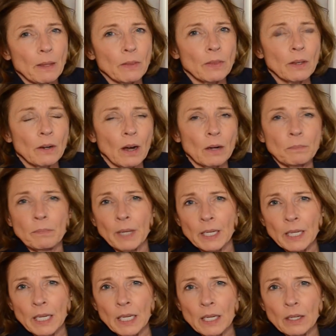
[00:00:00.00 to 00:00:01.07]
There are
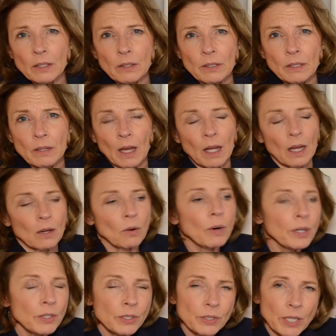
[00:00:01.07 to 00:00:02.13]
many
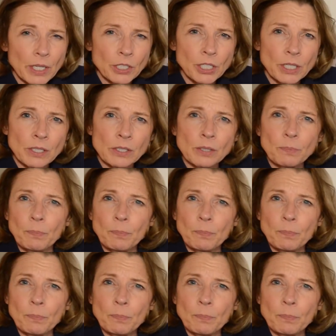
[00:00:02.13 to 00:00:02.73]
organizations,